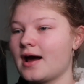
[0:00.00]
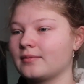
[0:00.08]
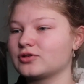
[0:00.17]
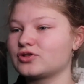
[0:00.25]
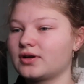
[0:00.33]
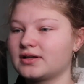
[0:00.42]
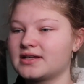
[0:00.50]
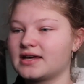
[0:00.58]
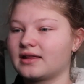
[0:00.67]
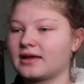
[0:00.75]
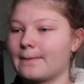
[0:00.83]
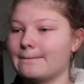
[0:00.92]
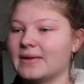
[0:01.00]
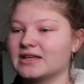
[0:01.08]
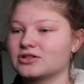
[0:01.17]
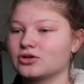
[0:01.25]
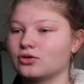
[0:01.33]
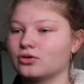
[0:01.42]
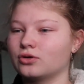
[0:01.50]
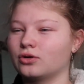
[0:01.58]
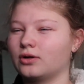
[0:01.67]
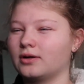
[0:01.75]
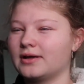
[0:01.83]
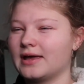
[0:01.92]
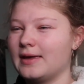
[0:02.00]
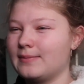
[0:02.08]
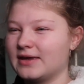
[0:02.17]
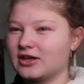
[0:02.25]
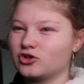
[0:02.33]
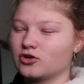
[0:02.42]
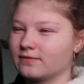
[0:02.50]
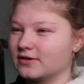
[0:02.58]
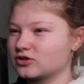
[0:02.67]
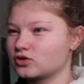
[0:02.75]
I'm just trying to take like a mental image of the